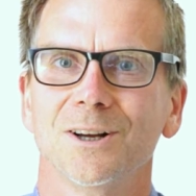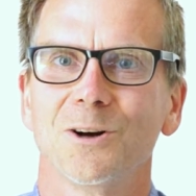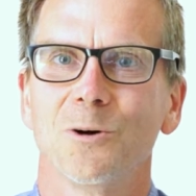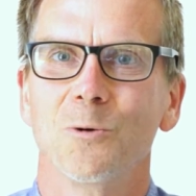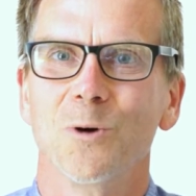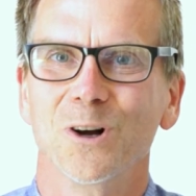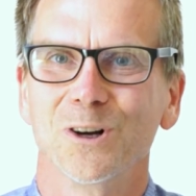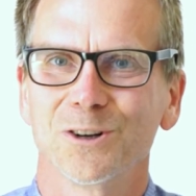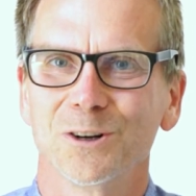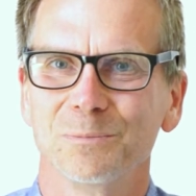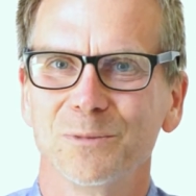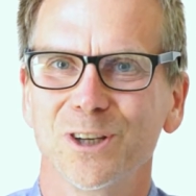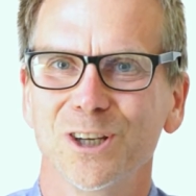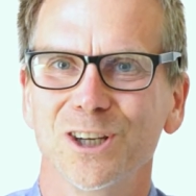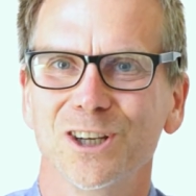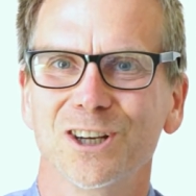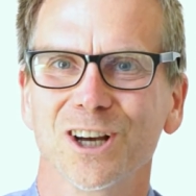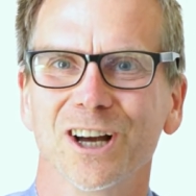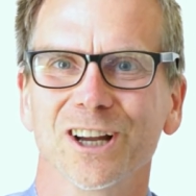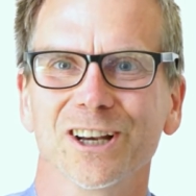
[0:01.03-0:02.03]
Welcome to
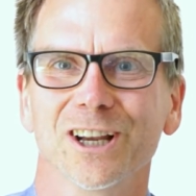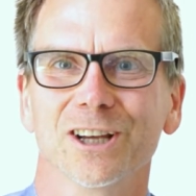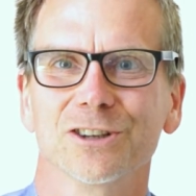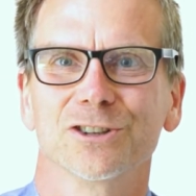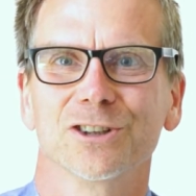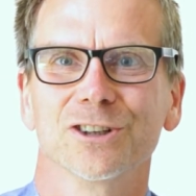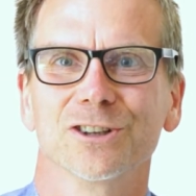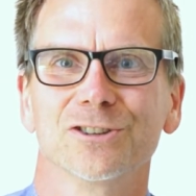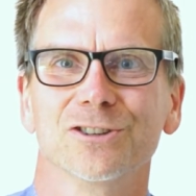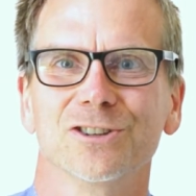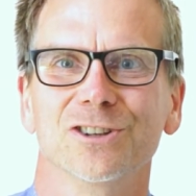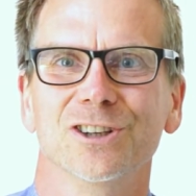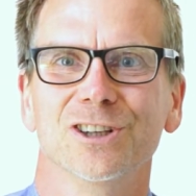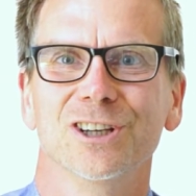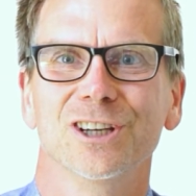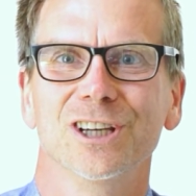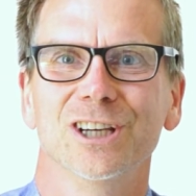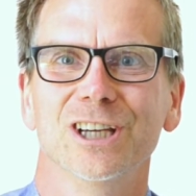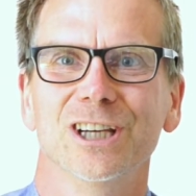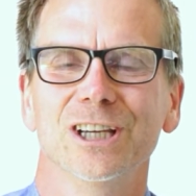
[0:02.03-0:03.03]
Econ Lessons.
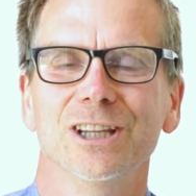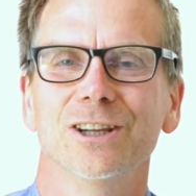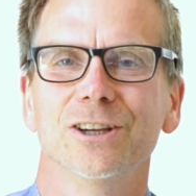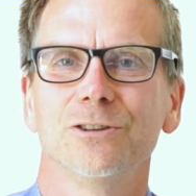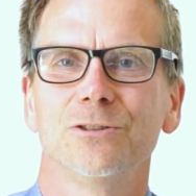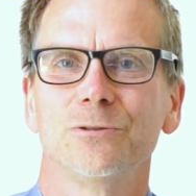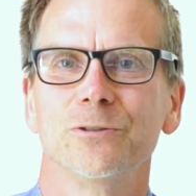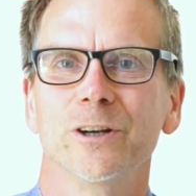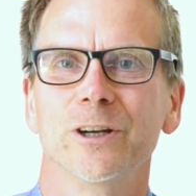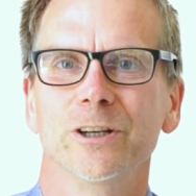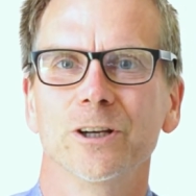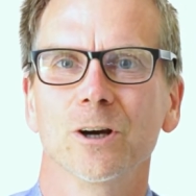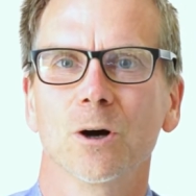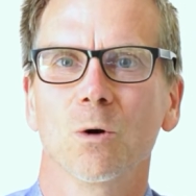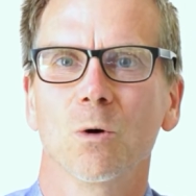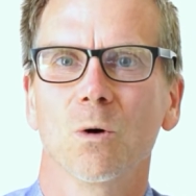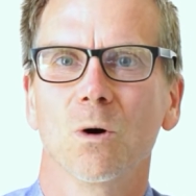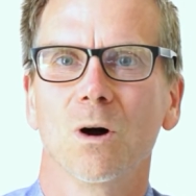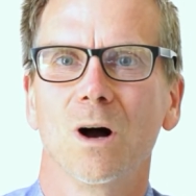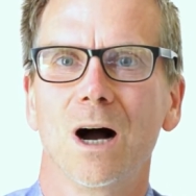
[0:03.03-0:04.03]
In this
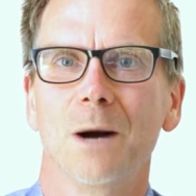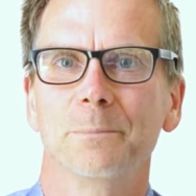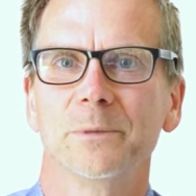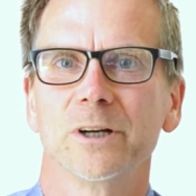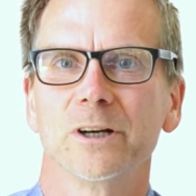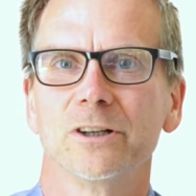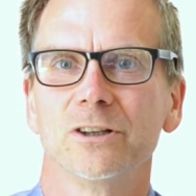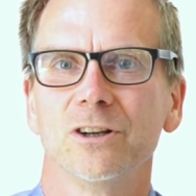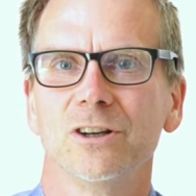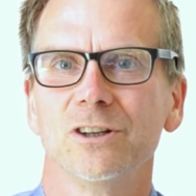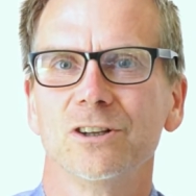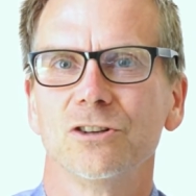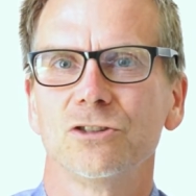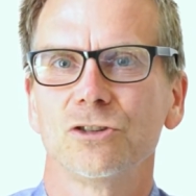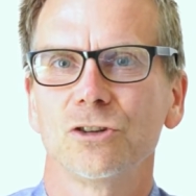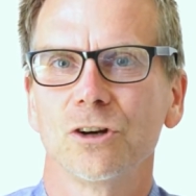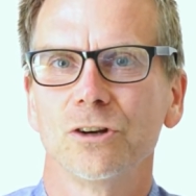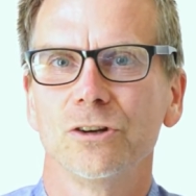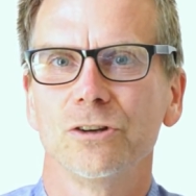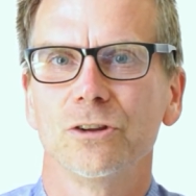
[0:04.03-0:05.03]
video, I'm going to
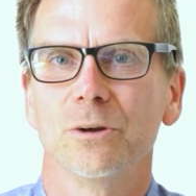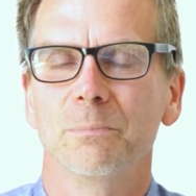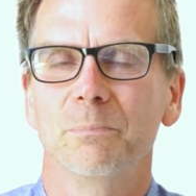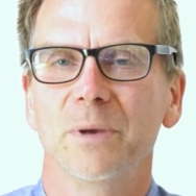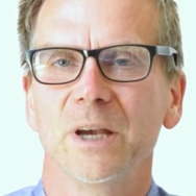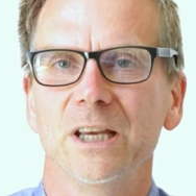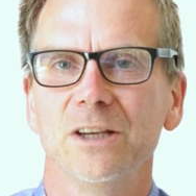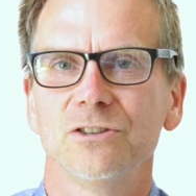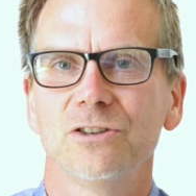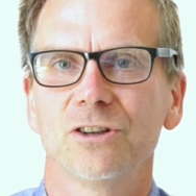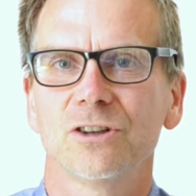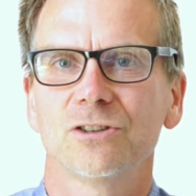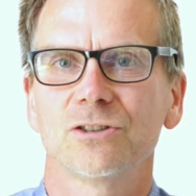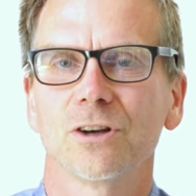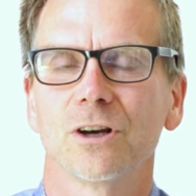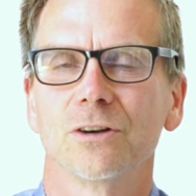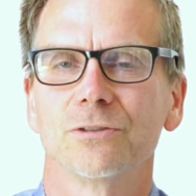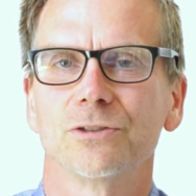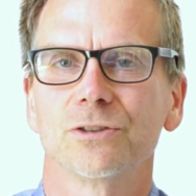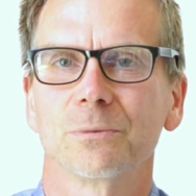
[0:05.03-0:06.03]
show you the
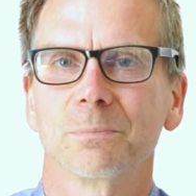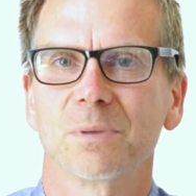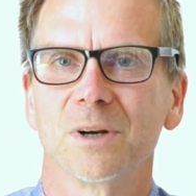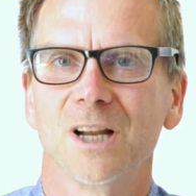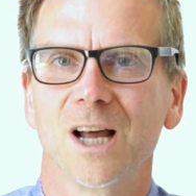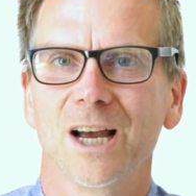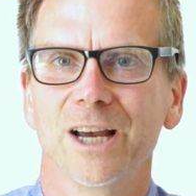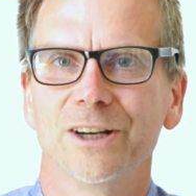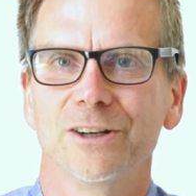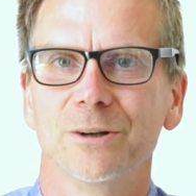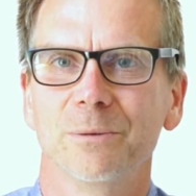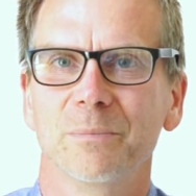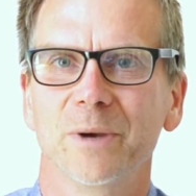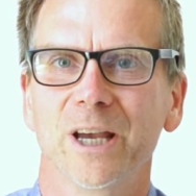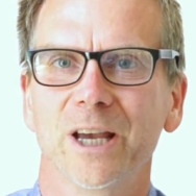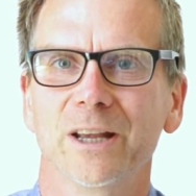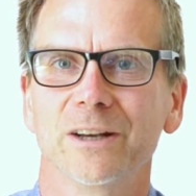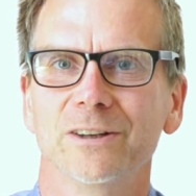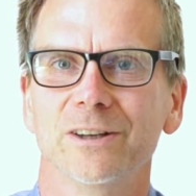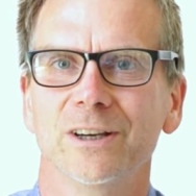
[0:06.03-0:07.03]
basics of supply and
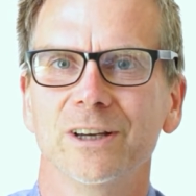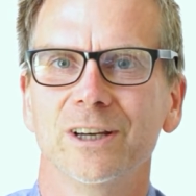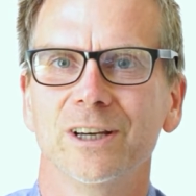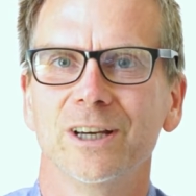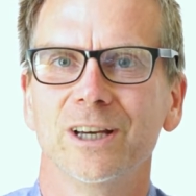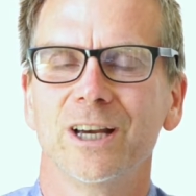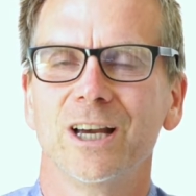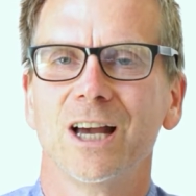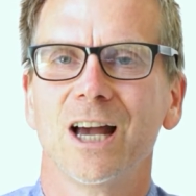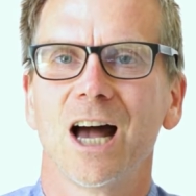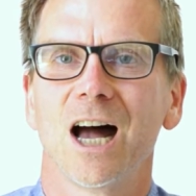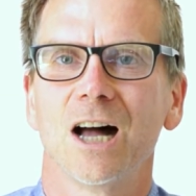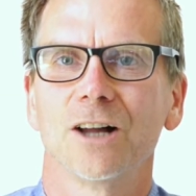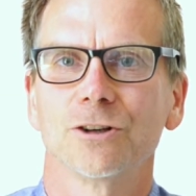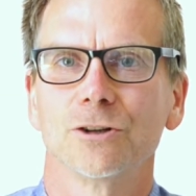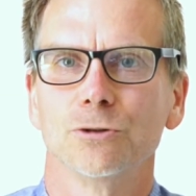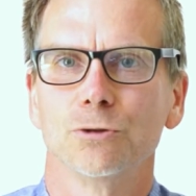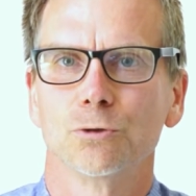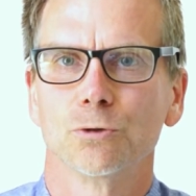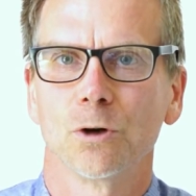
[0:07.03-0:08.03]
demand, how
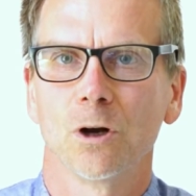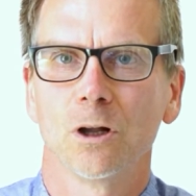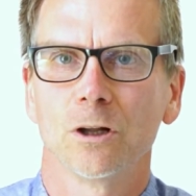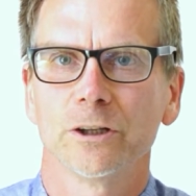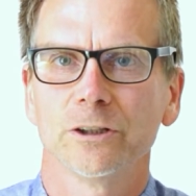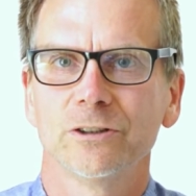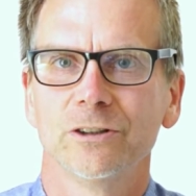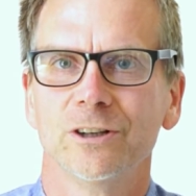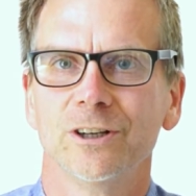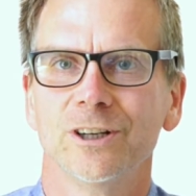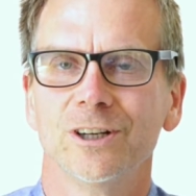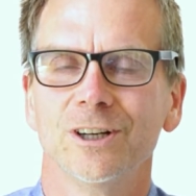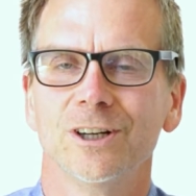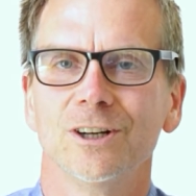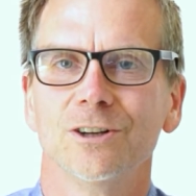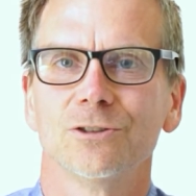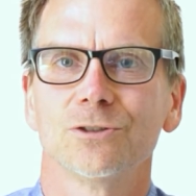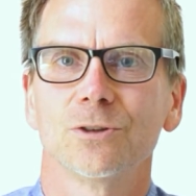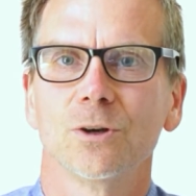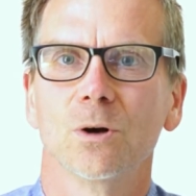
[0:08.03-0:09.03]
to draw it,
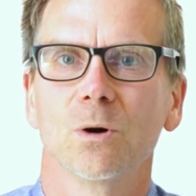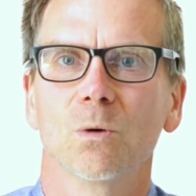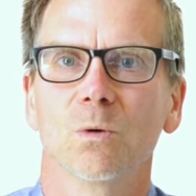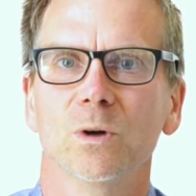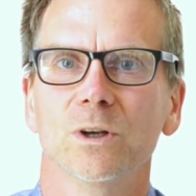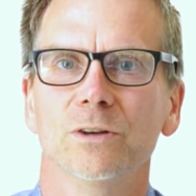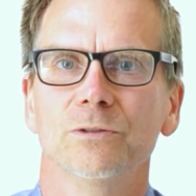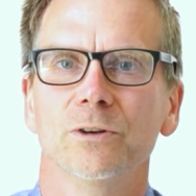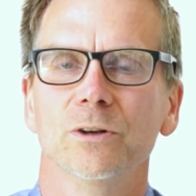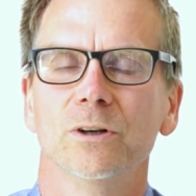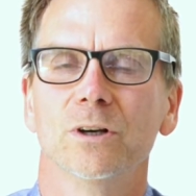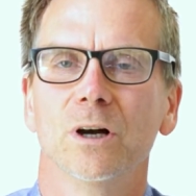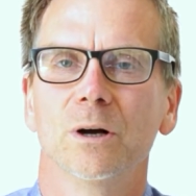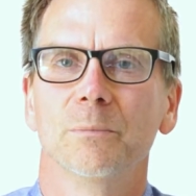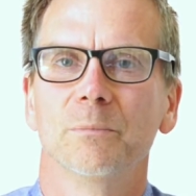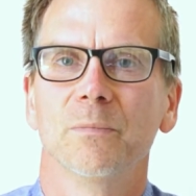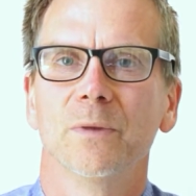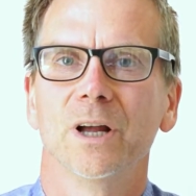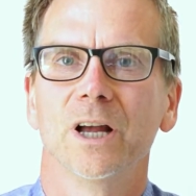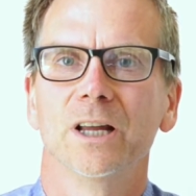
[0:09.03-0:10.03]
so if you
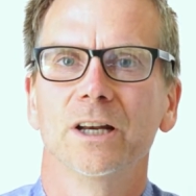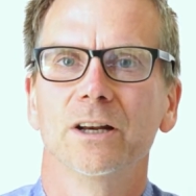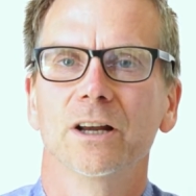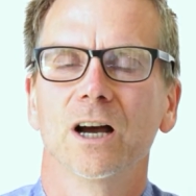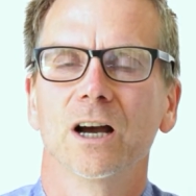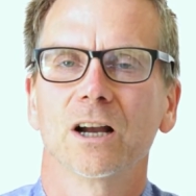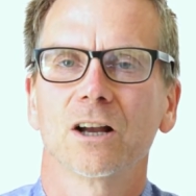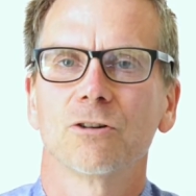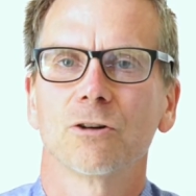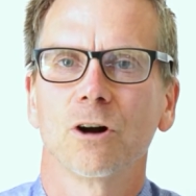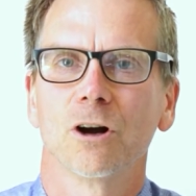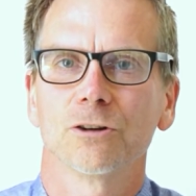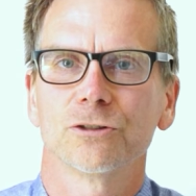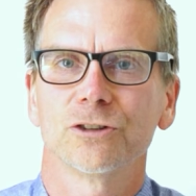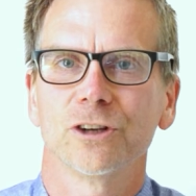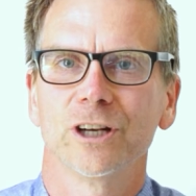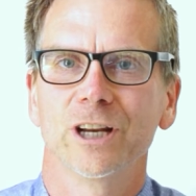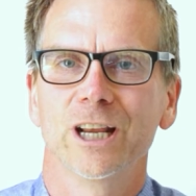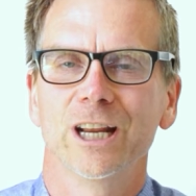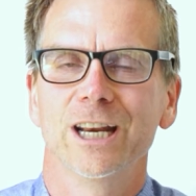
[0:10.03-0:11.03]
come across
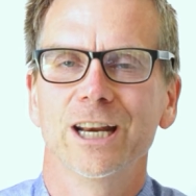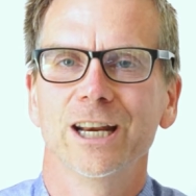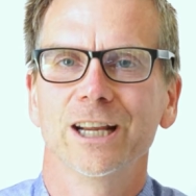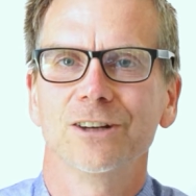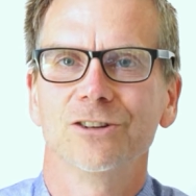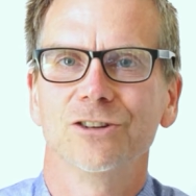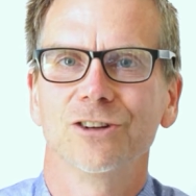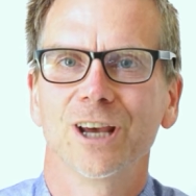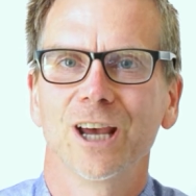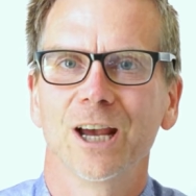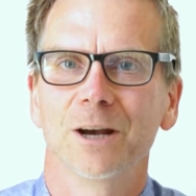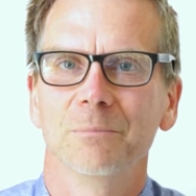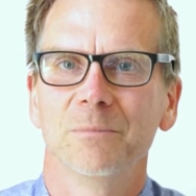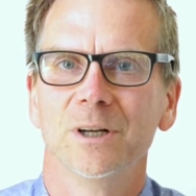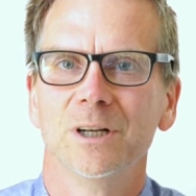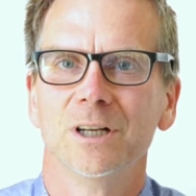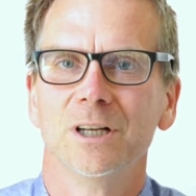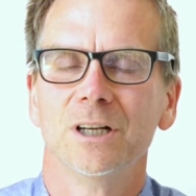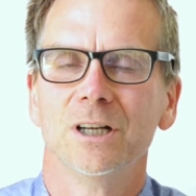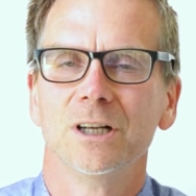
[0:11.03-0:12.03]
it in an
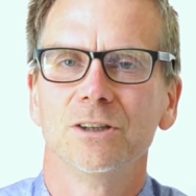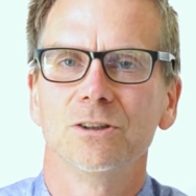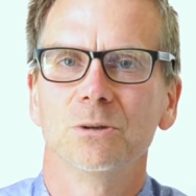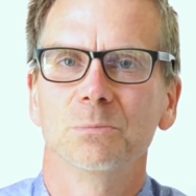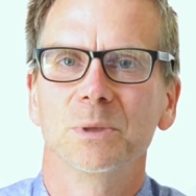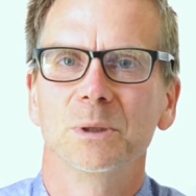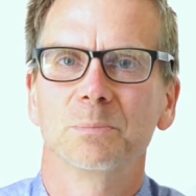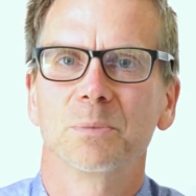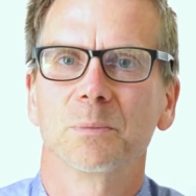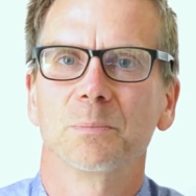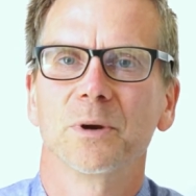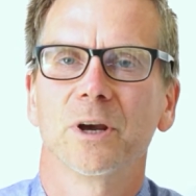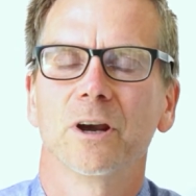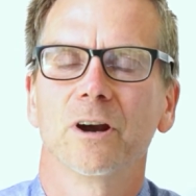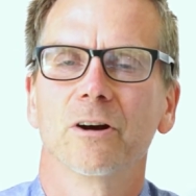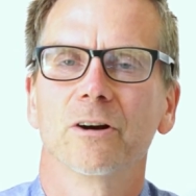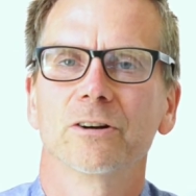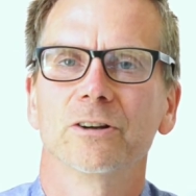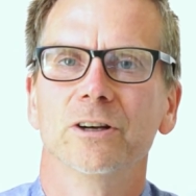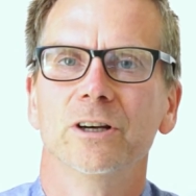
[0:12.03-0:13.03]
exam, you'll be
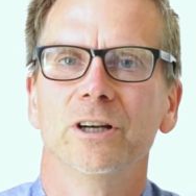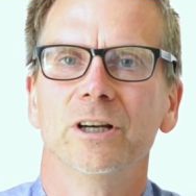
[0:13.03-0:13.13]
prepared.